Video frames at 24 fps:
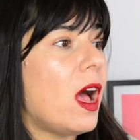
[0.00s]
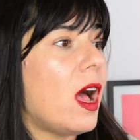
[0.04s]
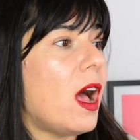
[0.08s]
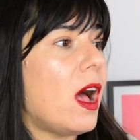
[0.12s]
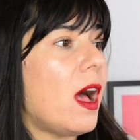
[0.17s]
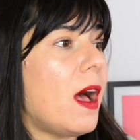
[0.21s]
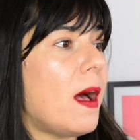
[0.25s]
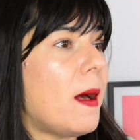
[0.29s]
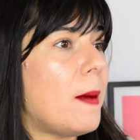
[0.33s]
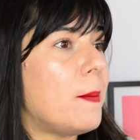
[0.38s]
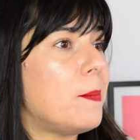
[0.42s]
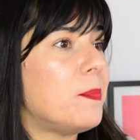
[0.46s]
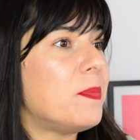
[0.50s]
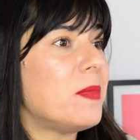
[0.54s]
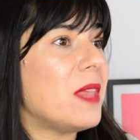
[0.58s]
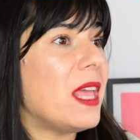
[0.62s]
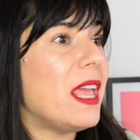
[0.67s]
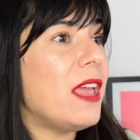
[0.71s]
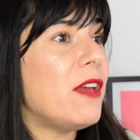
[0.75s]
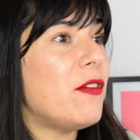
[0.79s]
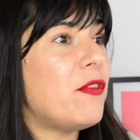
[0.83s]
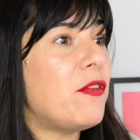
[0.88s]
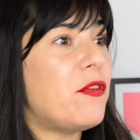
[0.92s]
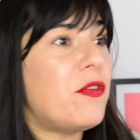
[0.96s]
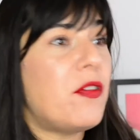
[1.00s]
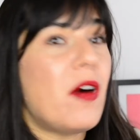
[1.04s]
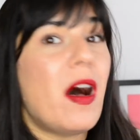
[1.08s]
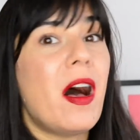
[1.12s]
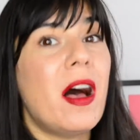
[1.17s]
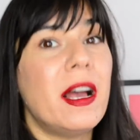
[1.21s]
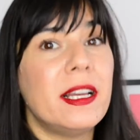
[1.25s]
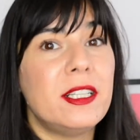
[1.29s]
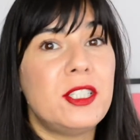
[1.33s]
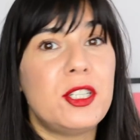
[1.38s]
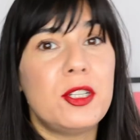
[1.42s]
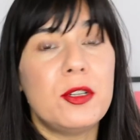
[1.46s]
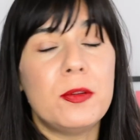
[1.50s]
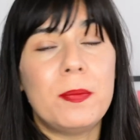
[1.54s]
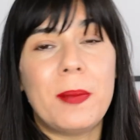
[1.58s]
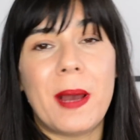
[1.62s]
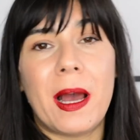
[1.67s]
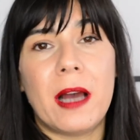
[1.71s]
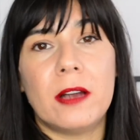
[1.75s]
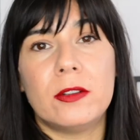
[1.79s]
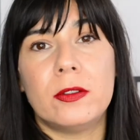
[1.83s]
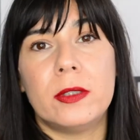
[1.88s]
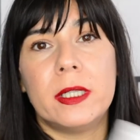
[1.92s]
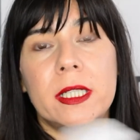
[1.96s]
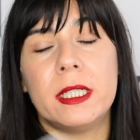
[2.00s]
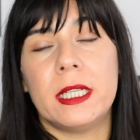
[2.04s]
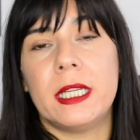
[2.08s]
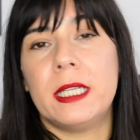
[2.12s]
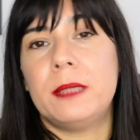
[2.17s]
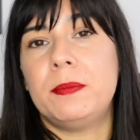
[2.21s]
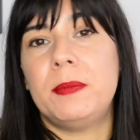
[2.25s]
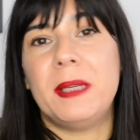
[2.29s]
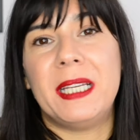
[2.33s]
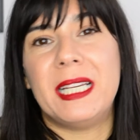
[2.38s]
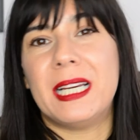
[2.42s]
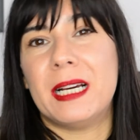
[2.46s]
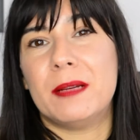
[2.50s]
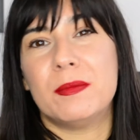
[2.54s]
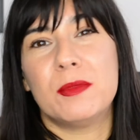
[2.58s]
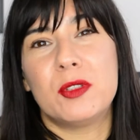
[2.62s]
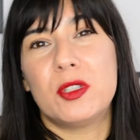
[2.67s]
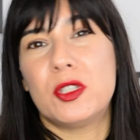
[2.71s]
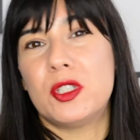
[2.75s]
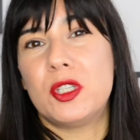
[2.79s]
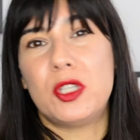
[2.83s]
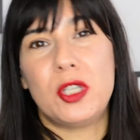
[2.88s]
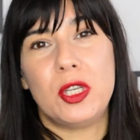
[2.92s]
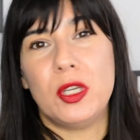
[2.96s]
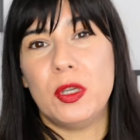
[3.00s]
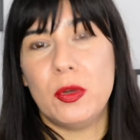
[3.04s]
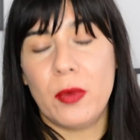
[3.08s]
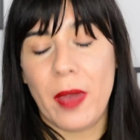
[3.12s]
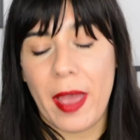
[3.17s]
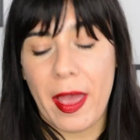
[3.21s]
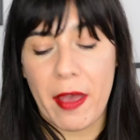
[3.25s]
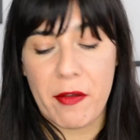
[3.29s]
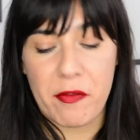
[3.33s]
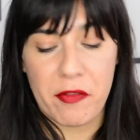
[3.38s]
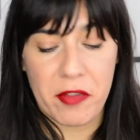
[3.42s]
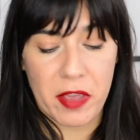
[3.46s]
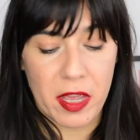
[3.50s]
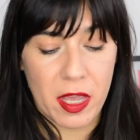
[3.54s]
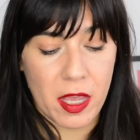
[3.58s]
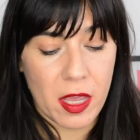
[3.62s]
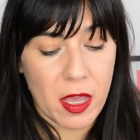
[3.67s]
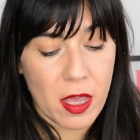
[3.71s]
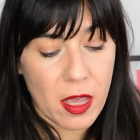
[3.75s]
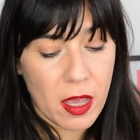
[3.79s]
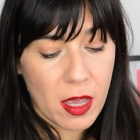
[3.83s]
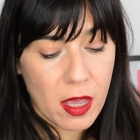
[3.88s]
Um, if I do powder it, it becomes too heavy.